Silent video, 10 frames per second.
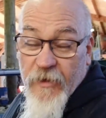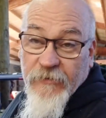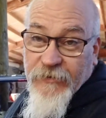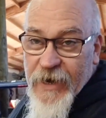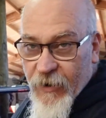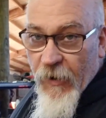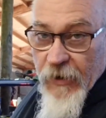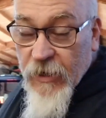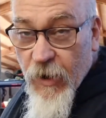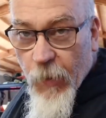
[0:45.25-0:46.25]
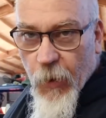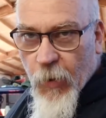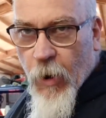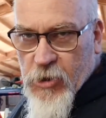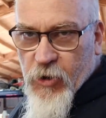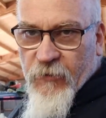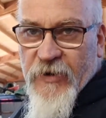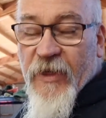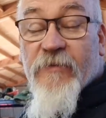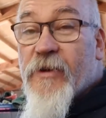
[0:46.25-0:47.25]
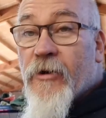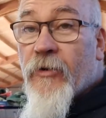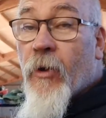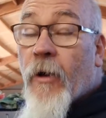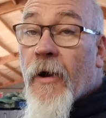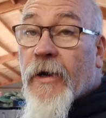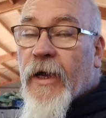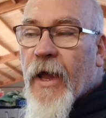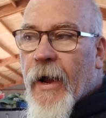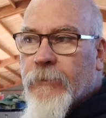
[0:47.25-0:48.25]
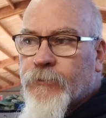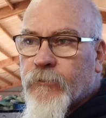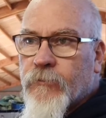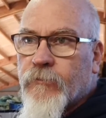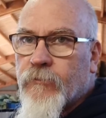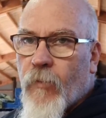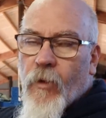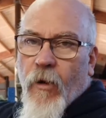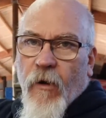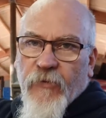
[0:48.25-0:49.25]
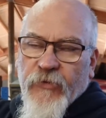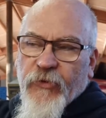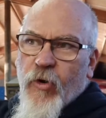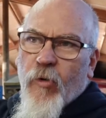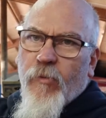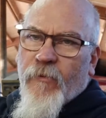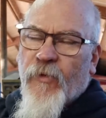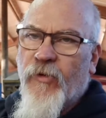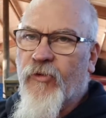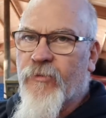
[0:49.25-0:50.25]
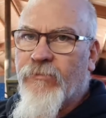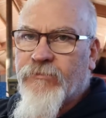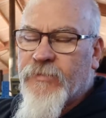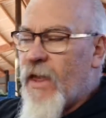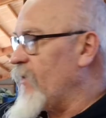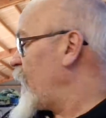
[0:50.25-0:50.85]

I'm not quite sure if another video or not. I've still got all my footage from the other